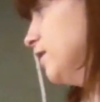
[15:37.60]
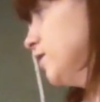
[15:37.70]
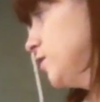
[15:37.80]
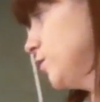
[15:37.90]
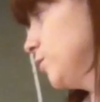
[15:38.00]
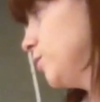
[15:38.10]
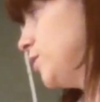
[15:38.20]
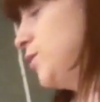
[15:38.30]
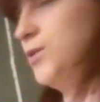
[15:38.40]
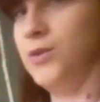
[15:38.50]
due
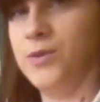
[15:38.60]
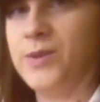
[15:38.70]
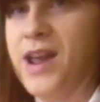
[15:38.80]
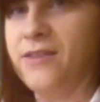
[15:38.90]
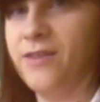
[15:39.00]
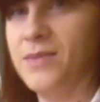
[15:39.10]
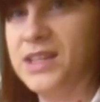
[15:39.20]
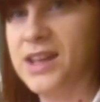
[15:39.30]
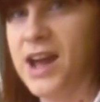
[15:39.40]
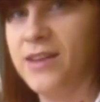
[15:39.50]
to rain from the
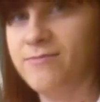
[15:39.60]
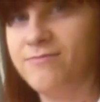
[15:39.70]
sky.